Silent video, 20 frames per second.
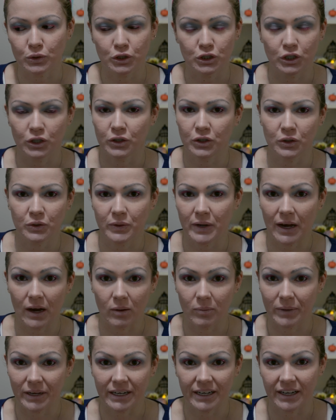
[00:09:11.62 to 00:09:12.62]
show you how
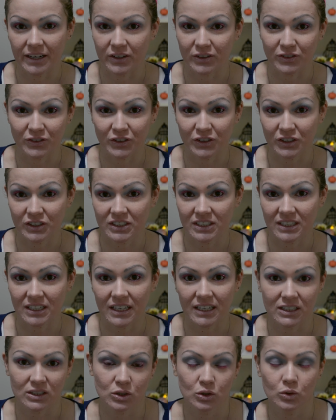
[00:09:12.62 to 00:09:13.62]
my hair looked in
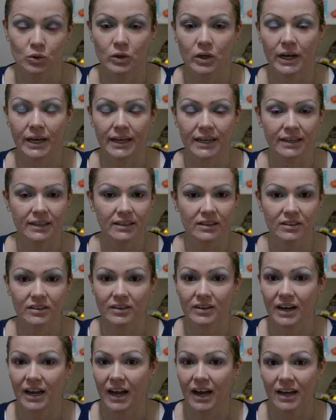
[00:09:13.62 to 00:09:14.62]
high school. I
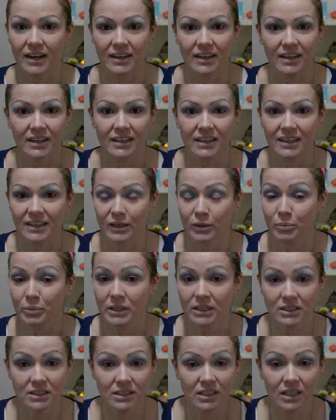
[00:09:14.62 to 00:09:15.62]
either had it in a
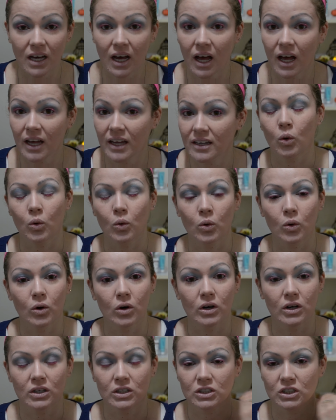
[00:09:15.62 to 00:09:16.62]
pixie cut
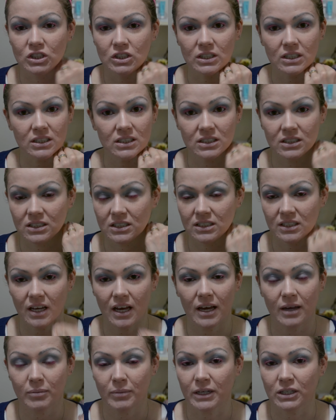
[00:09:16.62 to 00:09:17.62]
or just
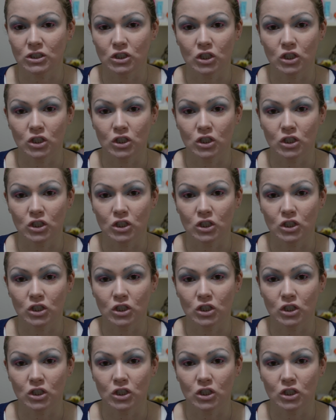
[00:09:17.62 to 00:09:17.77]
at my